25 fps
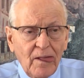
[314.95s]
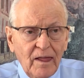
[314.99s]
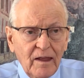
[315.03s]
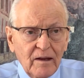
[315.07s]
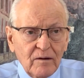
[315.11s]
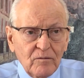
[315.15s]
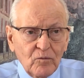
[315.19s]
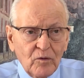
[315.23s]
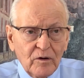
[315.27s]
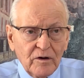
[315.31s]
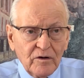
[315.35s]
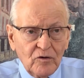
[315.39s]

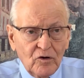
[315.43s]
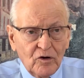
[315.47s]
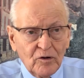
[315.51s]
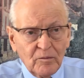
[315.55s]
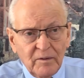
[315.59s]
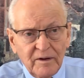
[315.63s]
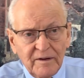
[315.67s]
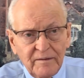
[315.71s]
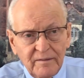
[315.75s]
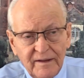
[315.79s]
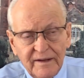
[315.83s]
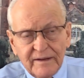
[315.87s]
and where
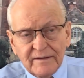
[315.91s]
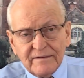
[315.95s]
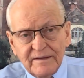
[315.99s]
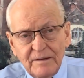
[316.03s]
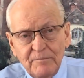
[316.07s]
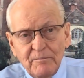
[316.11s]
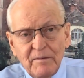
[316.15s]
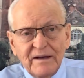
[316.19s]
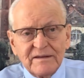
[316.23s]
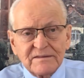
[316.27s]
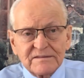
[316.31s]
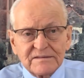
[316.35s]
normally, like,
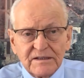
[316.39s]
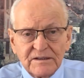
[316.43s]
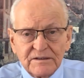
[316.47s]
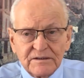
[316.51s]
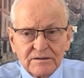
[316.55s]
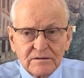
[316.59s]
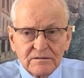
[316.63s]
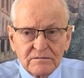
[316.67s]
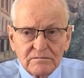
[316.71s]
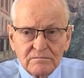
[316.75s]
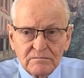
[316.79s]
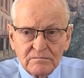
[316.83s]
they might
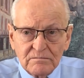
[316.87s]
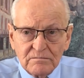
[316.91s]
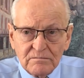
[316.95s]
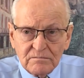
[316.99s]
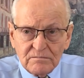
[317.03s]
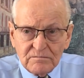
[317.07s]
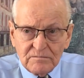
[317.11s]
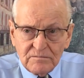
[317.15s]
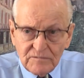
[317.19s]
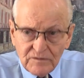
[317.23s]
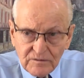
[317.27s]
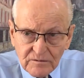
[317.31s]
send
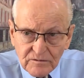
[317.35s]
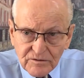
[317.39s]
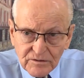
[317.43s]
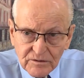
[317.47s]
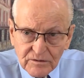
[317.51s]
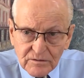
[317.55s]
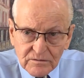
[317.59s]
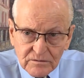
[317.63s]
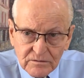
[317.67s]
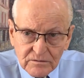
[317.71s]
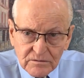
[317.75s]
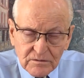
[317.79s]
you
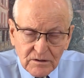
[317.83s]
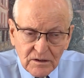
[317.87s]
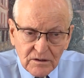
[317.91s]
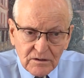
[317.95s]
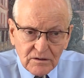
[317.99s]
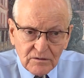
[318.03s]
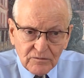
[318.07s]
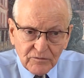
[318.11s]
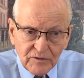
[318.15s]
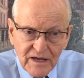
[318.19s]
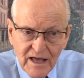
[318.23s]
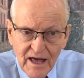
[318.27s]
to
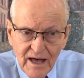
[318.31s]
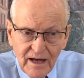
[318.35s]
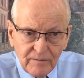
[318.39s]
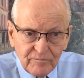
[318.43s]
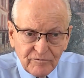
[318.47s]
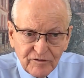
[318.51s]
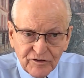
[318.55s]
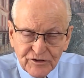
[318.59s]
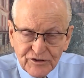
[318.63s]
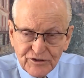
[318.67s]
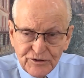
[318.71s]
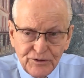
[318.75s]

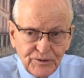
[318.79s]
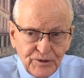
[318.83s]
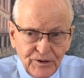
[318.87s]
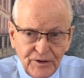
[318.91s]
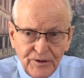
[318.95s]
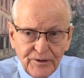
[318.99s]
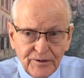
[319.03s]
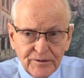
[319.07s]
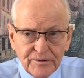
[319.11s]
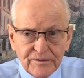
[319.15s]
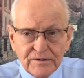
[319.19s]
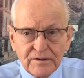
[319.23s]
rehab for 2
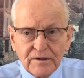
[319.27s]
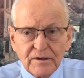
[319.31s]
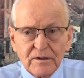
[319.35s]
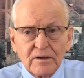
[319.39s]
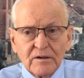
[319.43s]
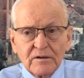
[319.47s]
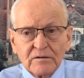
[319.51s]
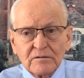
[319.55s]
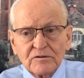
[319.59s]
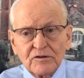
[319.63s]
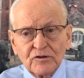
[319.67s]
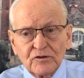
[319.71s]
years
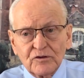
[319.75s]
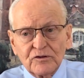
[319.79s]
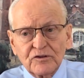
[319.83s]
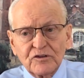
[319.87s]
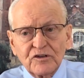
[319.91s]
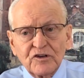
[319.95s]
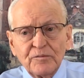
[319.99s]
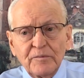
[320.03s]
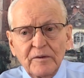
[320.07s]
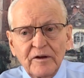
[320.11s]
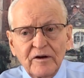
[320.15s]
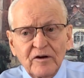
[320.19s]
to
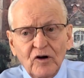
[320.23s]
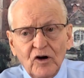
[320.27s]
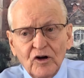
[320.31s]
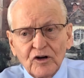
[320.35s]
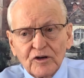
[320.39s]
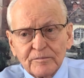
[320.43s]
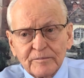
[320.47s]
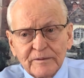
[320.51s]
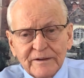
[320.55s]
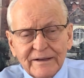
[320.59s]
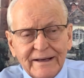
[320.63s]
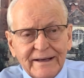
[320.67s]
learn to be an
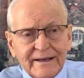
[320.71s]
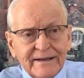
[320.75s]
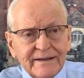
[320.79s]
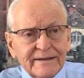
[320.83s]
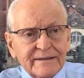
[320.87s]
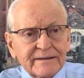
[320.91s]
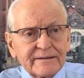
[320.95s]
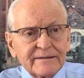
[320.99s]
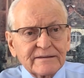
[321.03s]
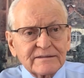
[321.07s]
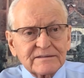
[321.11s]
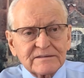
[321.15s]
auto
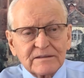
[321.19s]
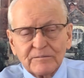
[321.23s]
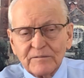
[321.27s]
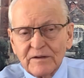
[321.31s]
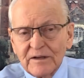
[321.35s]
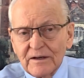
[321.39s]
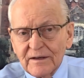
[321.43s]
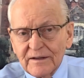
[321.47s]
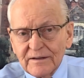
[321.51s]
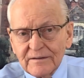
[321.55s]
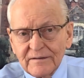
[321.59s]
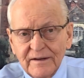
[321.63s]
mechanic or
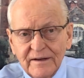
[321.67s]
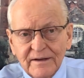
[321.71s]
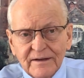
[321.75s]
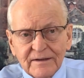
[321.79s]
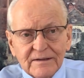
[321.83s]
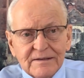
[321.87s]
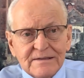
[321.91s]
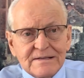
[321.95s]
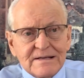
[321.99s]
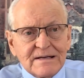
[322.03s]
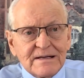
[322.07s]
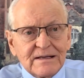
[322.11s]
something like
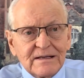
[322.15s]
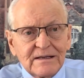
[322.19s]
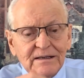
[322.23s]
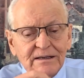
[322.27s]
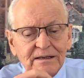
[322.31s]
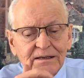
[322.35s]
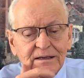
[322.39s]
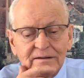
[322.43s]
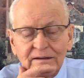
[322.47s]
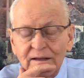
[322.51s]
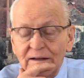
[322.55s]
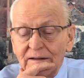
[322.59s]
that.
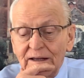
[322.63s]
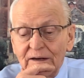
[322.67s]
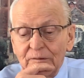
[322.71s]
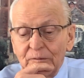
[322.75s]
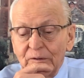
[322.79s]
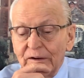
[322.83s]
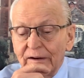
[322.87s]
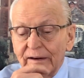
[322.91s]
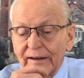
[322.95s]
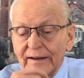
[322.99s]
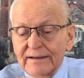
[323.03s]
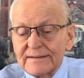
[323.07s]
And then they
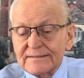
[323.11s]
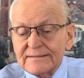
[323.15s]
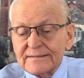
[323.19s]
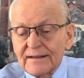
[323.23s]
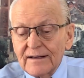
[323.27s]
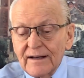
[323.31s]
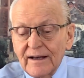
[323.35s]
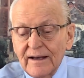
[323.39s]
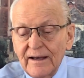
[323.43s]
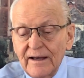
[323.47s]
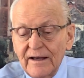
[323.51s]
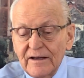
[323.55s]
realized
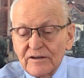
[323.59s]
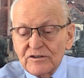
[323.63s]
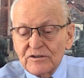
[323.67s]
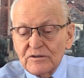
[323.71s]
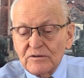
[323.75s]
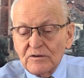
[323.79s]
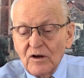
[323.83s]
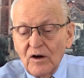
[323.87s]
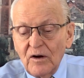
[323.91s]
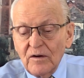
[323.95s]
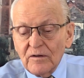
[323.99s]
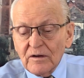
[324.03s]
that I had
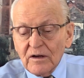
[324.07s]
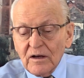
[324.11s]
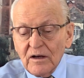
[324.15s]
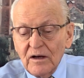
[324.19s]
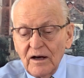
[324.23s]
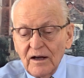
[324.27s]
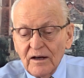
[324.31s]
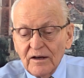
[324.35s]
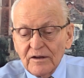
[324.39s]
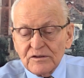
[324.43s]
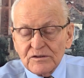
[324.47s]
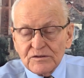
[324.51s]
gone to
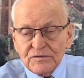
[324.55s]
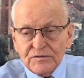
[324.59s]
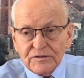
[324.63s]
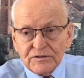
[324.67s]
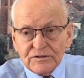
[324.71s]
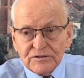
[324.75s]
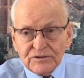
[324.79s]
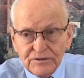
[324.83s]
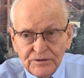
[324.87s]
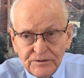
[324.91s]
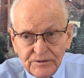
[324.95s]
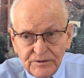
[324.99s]
college
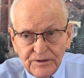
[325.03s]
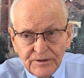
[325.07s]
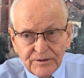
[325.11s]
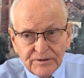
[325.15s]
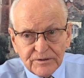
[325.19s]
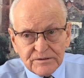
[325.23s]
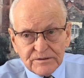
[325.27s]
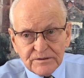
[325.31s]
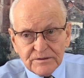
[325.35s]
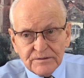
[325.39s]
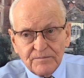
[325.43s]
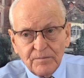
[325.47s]
for 2
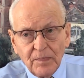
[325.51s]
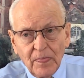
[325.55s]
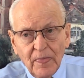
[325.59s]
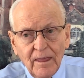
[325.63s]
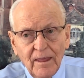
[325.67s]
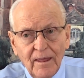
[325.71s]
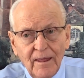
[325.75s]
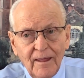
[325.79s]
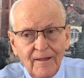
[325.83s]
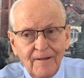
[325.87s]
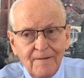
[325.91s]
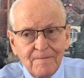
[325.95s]
years,
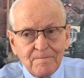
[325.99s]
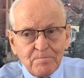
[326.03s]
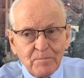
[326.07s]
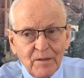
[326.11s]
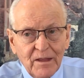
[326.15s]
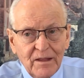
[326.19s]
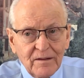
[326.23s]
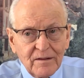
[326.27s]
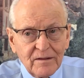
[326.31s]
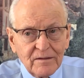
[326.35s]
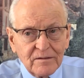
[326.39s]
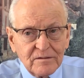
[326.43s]

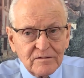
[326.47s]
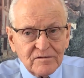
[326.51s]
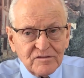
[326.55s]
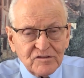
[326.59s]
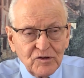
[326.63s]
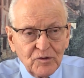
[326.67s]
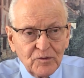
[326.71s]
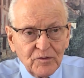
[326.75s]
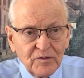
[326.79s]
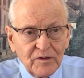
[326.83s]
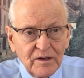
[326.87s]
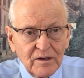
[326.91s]
and
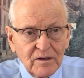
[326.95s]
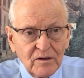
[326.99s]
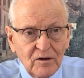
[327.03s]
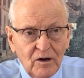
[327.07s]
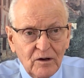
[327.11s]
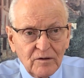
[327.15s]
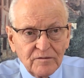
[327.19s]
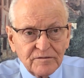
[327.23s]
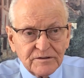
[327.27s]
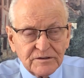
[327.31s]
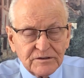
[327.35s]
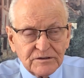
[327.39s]
so they
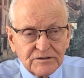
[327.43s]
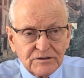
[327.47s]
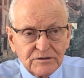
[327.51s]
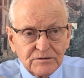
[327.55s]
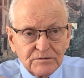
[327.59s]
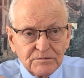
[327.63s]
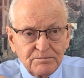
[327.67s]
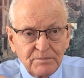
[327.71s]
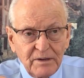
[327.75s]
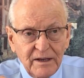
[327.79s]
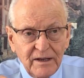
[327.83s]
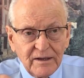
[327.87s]
offered
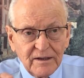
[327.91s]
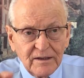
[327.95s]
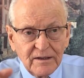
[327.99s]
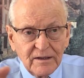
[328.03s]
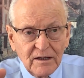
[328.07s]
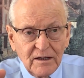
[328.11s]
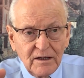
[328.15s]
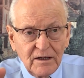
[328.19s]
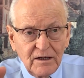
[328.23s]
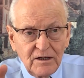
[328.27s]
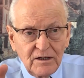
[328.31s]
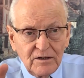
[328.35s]
to
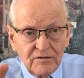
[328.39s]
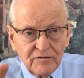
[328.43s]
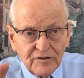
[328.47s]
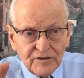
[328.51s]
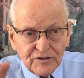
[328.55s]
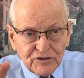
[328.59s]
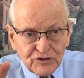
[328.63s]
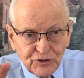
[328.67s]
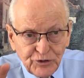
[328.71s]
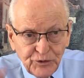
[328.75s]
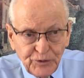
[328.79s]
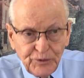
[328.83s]
pay
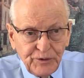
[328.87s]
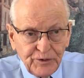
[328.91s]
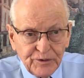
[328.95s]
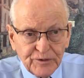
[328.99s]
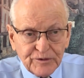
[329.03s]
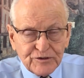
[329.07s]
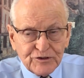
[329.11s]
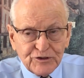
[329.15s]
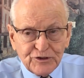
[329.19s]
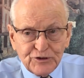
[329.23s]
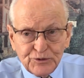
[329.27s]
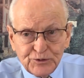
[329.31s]
for 2
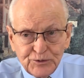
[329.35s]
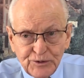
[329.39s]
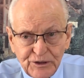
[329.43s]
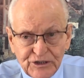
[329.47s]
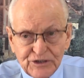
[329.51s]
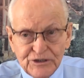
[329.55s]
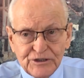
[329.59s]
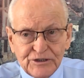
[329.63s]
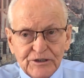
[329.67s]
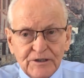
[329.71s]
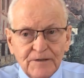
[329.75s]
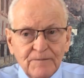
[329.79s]
years'
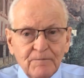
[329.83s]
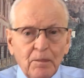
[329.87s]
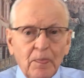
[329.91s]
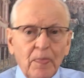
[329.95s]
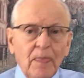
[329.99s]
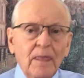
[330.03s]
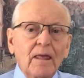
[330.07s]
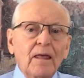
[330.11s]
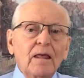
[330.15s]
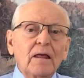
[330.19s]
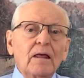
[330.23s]
tuition